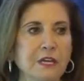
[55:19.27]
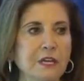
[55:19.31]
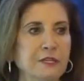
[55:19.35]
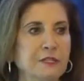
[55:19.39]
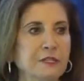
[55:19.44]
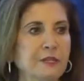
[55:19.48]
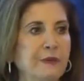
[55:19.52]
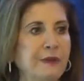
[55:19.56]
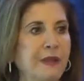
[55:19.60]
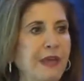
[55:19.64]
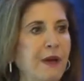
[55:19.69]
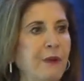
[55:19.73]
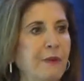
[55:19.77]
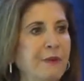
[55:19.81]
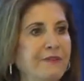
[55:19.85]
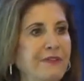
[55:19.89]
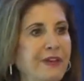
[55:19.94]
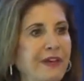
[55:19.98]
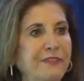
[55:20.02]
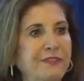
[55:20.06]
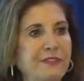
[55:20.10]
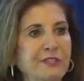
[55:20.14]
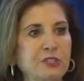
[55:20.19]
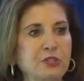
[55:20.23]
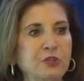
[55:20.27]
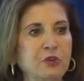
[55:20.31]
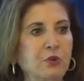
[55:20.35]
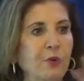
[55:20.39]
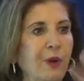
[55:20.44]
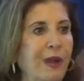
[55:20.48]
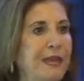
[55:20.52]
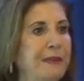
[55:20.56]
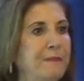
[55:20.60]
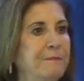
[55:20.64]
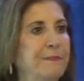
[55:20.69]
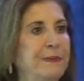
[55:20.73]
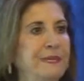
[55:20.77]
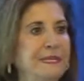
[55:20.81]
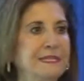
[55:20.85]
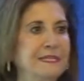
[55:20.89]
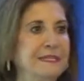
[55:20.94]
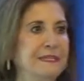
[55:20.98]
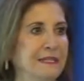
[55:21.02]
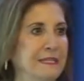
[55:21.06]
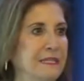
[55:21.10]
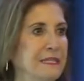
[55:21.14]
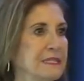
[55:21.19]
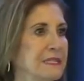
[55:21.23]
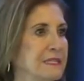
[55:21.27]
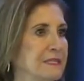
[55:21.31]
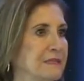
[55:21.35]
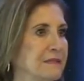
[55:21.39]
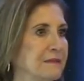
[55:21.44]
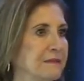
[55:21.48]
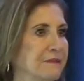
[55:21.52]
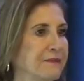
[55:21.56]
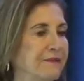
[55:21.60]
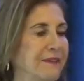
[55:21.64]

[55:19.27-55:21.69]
So now we've got this great business,